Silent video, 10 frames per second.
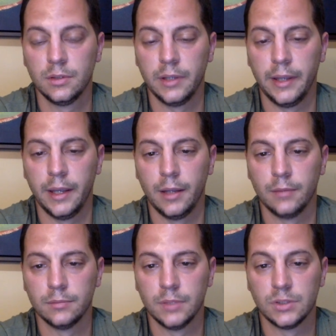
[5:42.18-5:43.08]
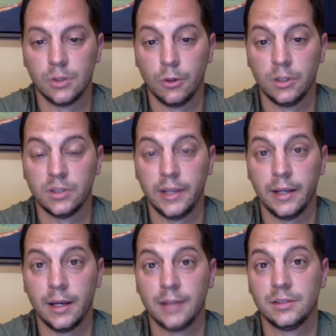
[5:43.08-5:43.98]
and is going to
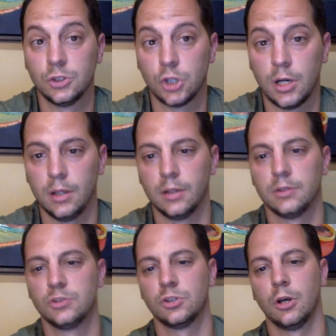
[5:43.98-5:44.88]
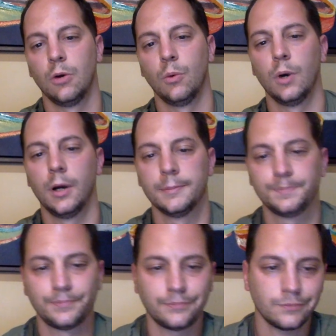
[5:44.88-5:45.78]
take on T'Challa. So I'm
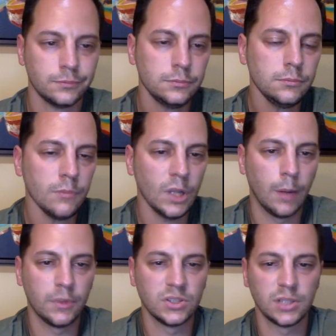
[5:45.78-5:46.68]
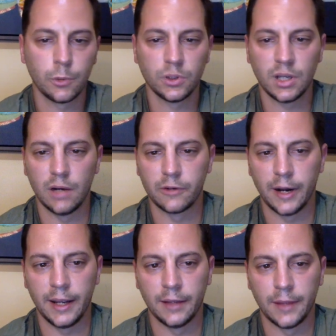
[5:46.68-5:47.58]
going to stick with cover
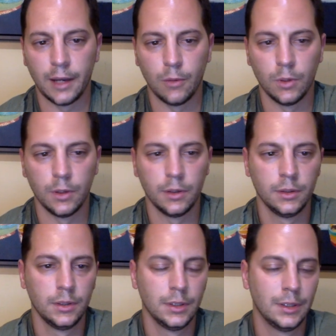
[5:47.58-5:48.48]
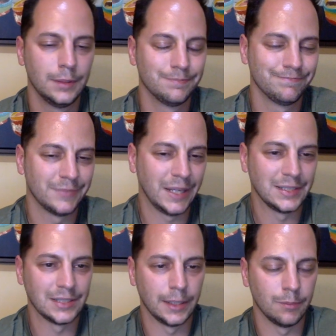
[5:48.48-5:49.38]
A on that one. Like I
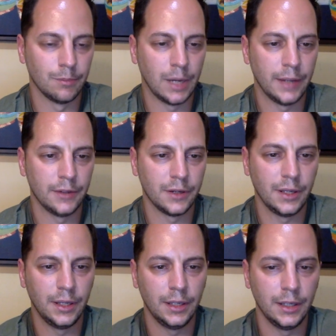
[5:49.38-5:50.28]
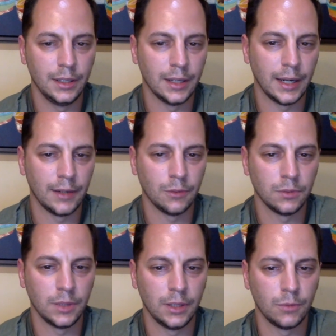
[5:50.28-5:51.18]
said, minor key. I
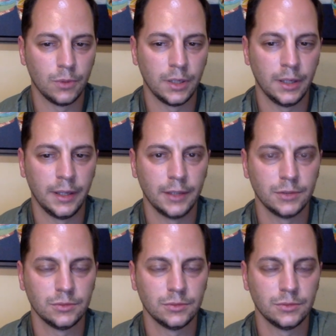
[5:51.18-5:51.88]
don't think we're going to get